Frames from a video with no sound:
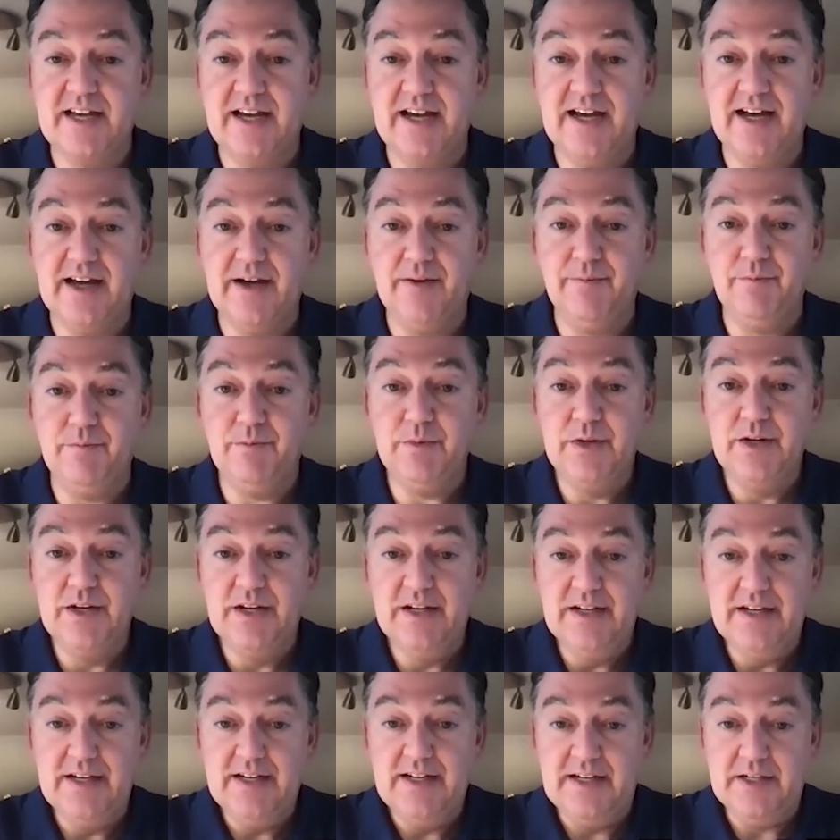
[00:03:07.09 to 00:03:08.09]

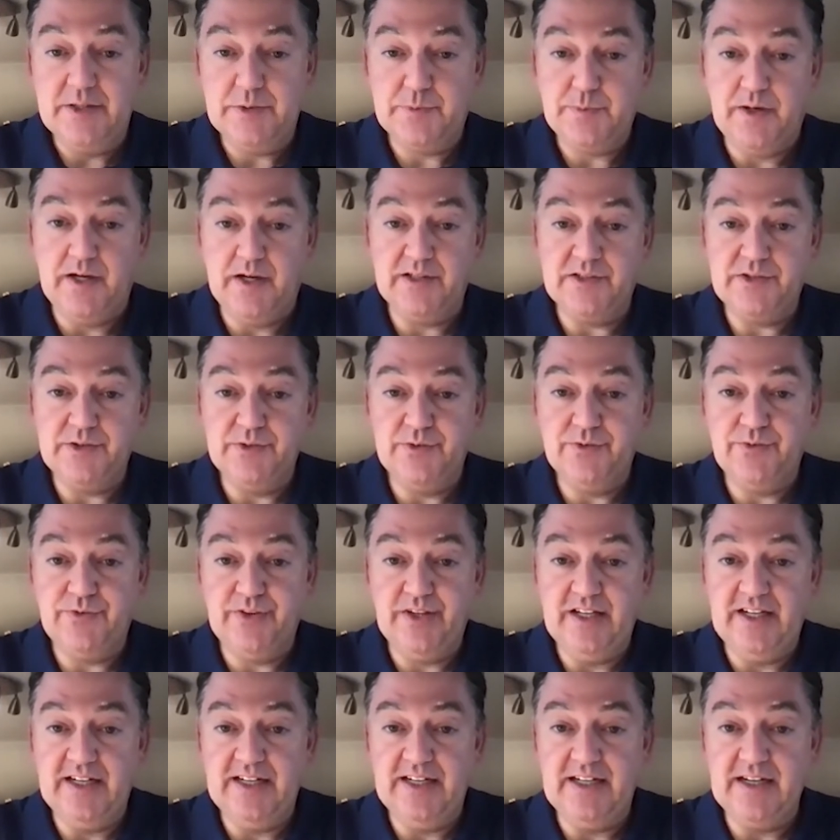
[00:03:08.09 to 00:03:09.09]
as part of
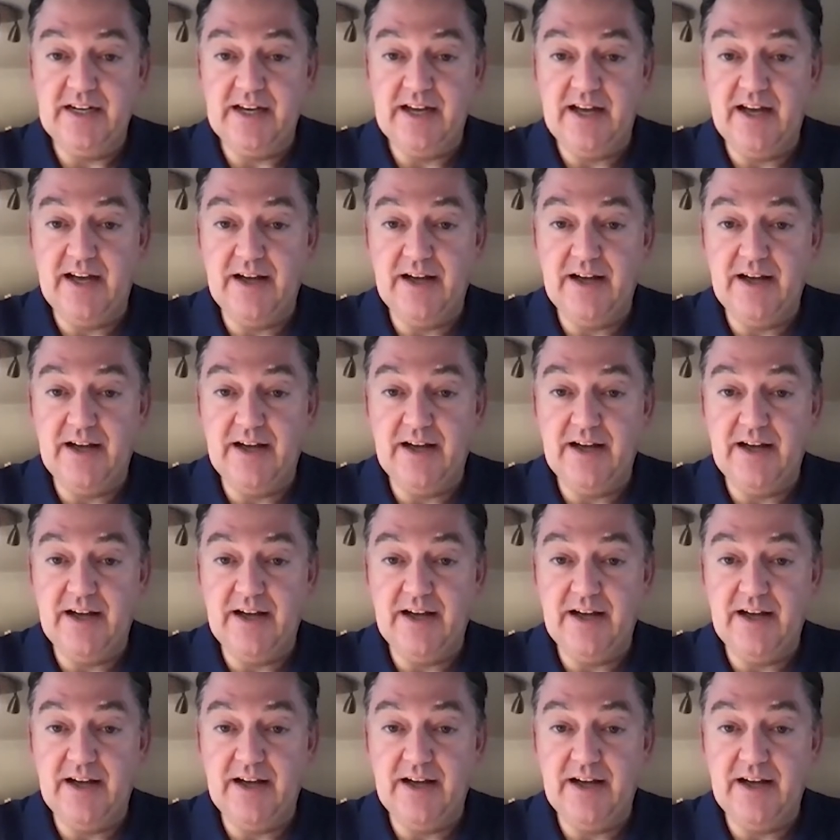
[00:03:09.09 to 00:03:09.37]
the